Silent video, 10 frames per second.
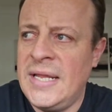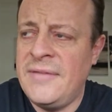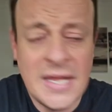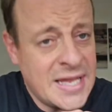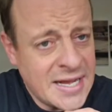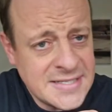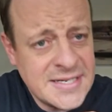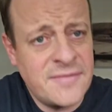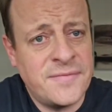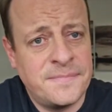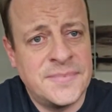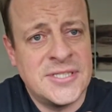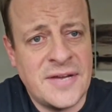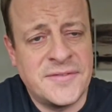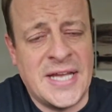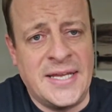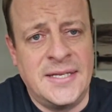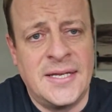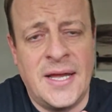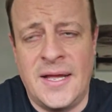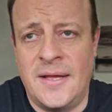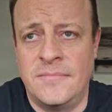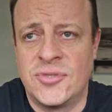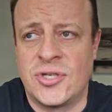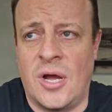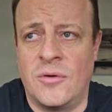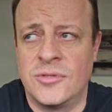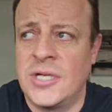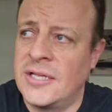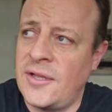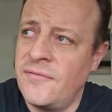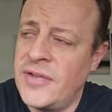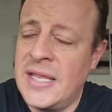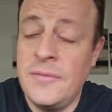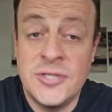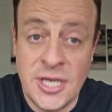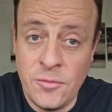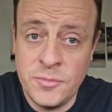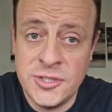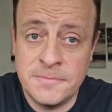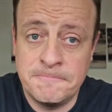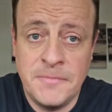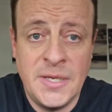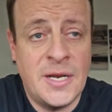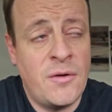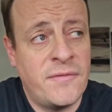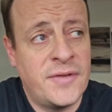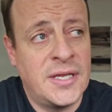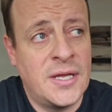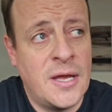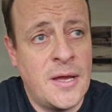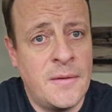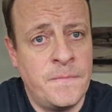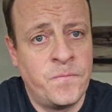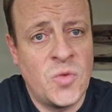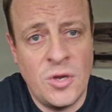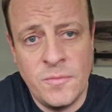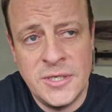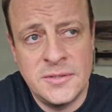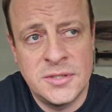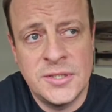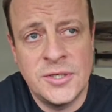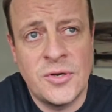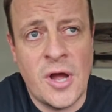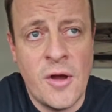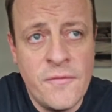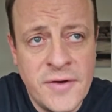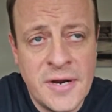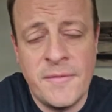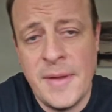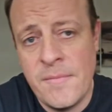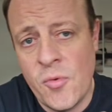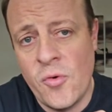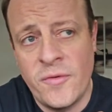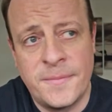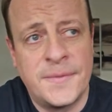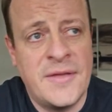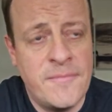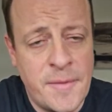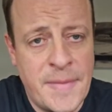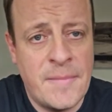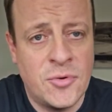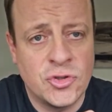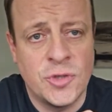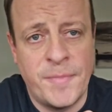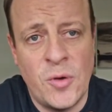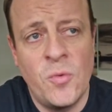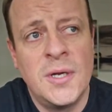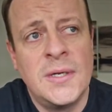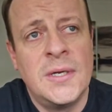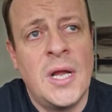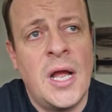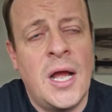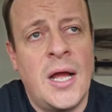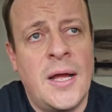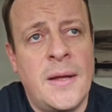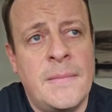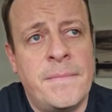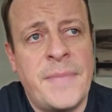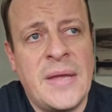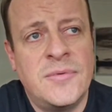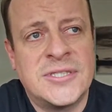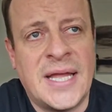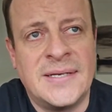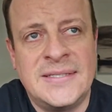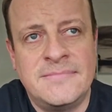He had a tough day. Scholes. I don't think he was helped. I think Kilman could have got over there a bit more and given him a bit more support. But he was done,